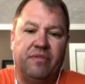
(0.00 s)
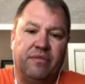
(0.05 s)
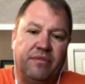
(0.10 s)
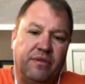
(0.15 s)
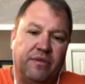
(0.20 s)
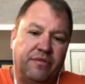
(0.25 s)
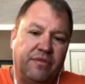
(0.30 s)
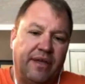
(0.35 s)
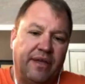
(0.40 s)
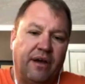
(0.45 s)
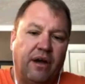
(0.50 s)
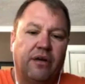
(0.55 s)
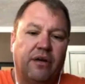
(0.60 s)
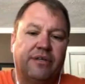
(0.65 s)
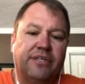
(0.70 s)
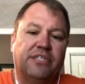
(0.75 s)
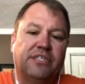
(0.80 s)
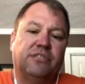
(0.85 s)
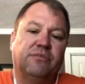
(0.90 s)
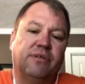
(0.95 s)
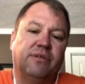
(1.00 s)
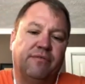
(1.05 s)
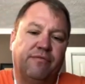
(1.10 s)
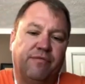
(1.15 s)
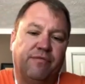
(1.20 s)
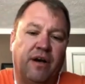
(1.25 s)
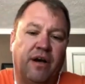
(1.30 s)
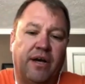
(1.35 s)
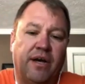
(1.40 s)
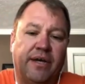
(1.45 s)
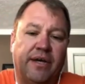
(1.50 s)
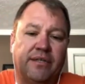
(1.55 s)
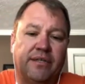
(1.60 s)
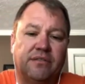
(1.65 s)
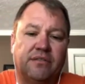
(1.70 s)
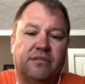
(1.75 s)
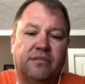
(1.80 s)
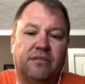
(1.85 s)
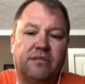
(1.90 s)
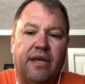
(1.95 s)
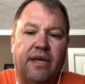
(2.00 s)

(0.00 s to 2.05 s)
th- they are issuing fines.